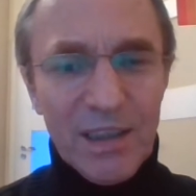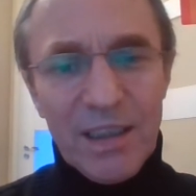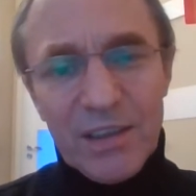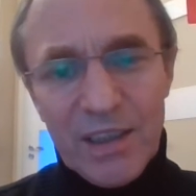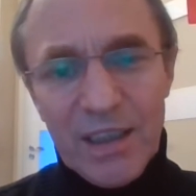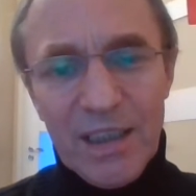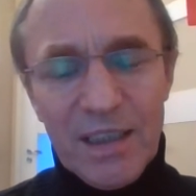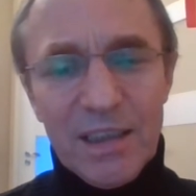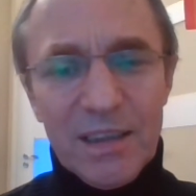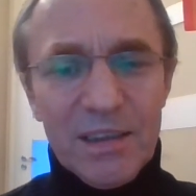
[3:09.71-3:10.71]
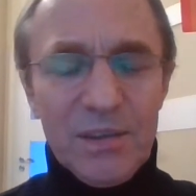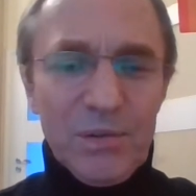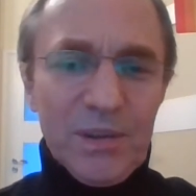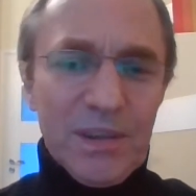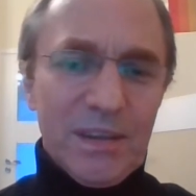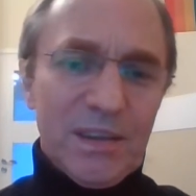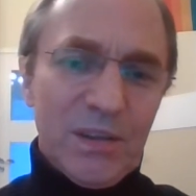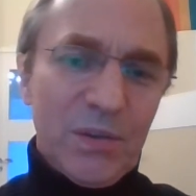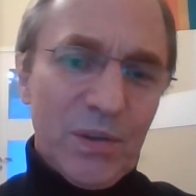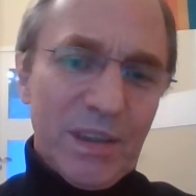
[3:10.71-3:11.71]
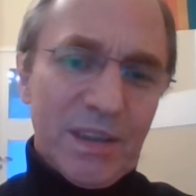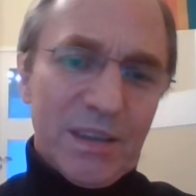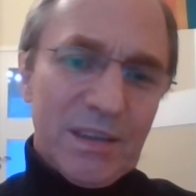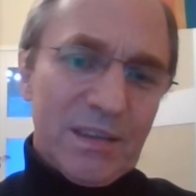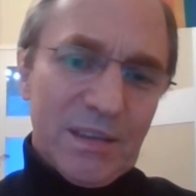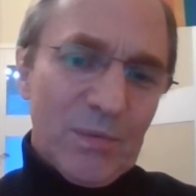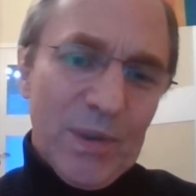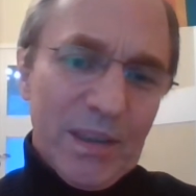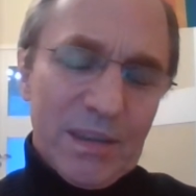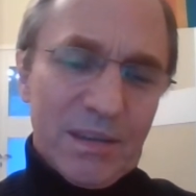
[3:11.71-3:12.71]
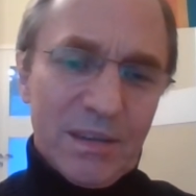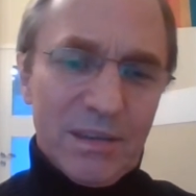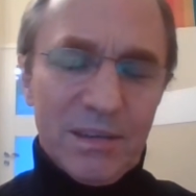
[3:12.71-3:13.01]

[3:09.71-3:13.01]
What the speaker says: And there you can do it quite